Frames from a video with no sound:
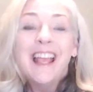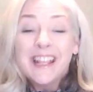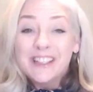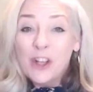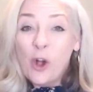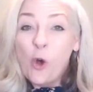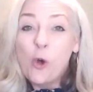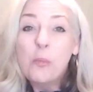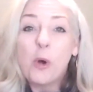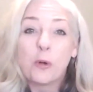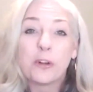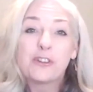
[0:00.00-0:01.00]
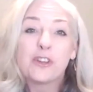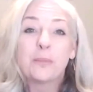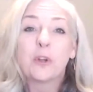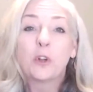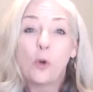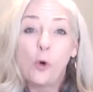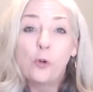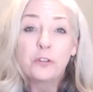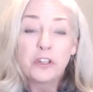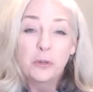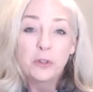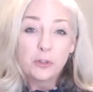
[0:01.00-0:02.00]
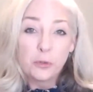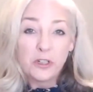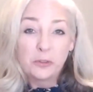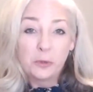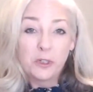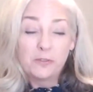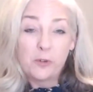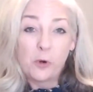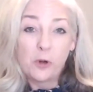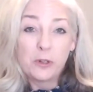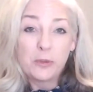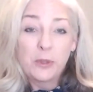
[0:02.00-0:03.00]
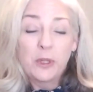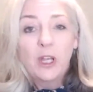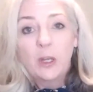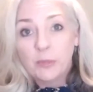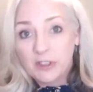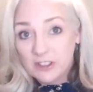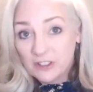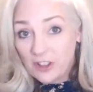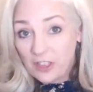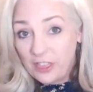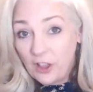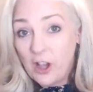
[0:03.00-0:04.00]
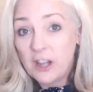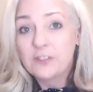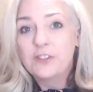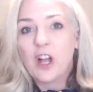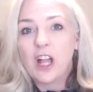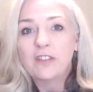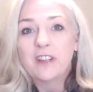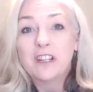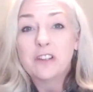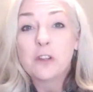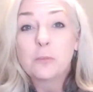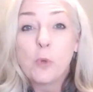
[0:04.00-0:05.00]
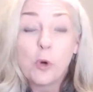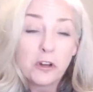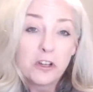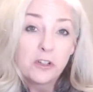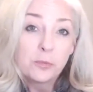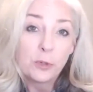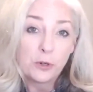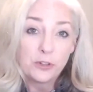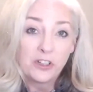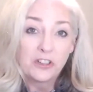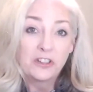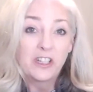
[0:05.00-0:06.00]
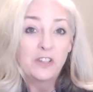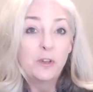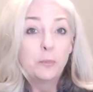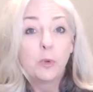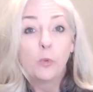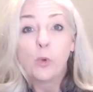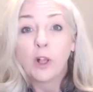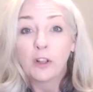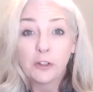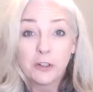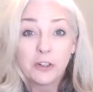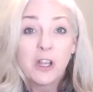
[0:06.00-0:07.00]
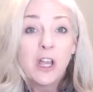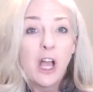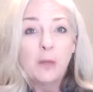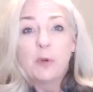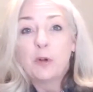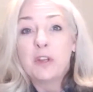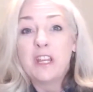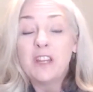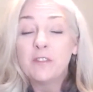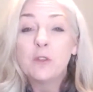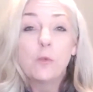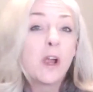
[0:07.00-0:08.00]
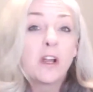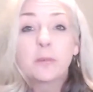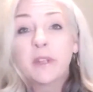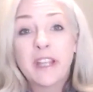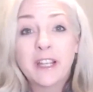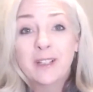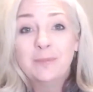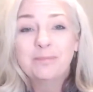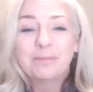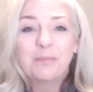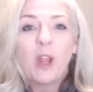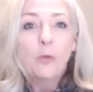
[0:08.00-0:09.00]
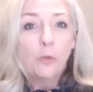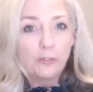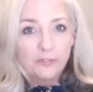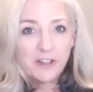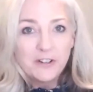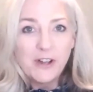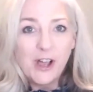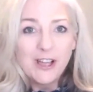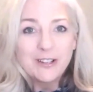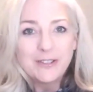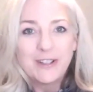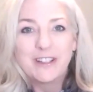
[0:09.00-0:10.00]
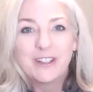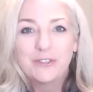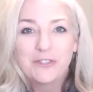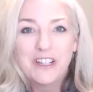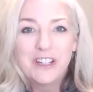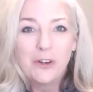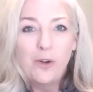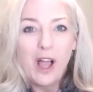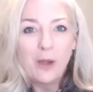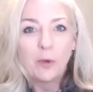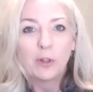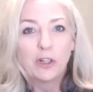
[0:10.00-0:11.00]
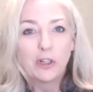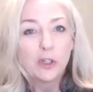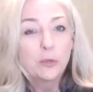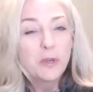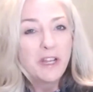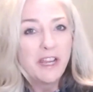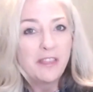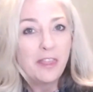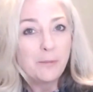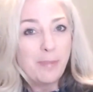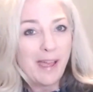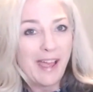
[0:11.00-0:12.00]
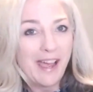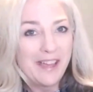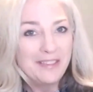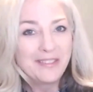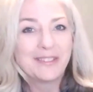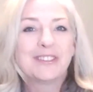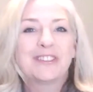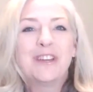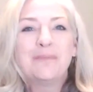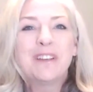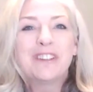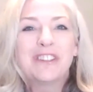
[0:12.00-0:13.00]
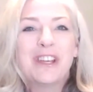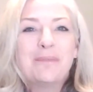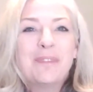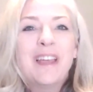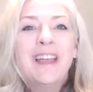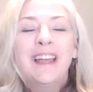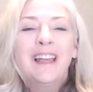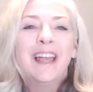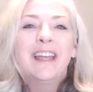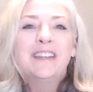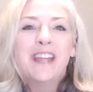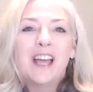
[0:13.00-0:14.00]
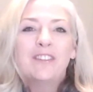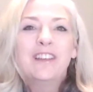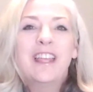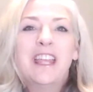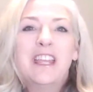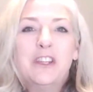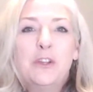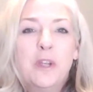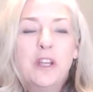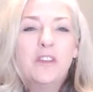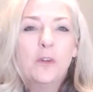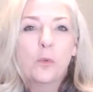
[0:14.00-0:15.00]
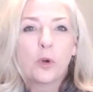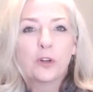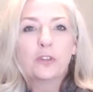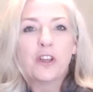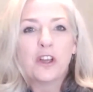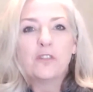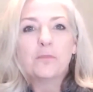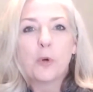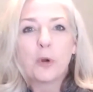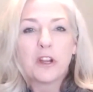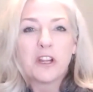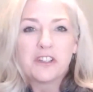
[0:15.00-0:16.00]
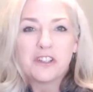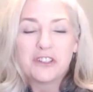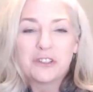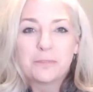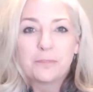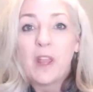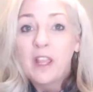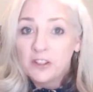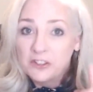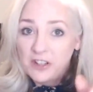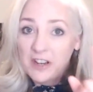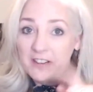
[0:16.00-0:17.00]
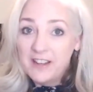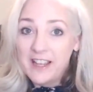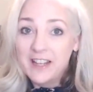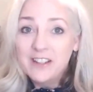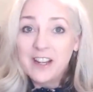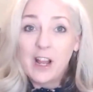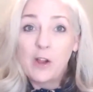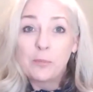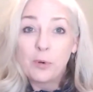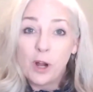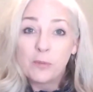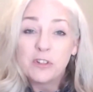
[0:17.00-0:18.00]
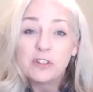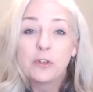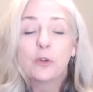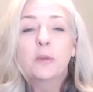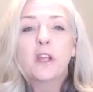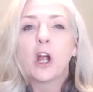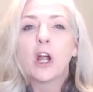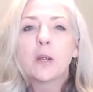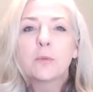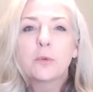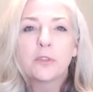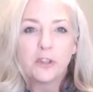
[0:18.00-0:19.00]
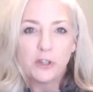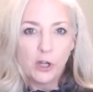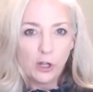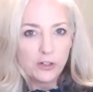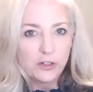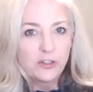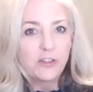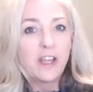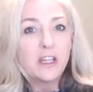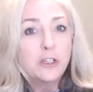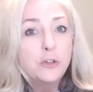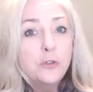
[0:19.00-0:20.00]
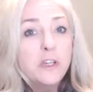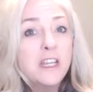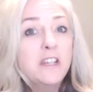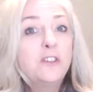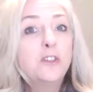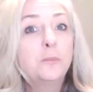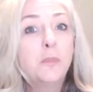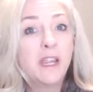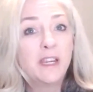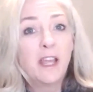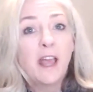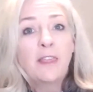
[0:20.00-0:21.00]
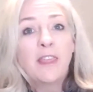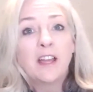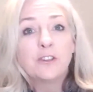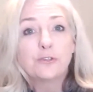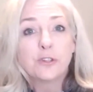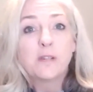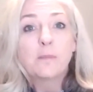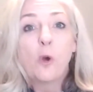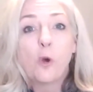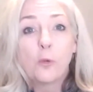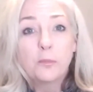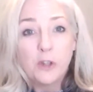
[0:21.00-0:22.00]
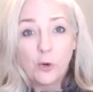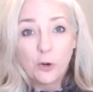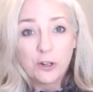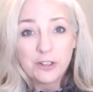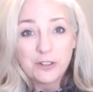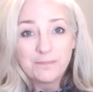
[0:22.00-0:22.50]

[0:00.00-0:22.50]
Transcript: Is home ownership a goal for you in 2024? But does the thought of diving into the mortgage process leave you bewildered about even where to begin? Well, fear not. In this video, I will illuminate the path step by step and navigate you in the world of mortgages. Stay to the end, and I promise you will be armed with the knowledge that you need to make that dream home yours.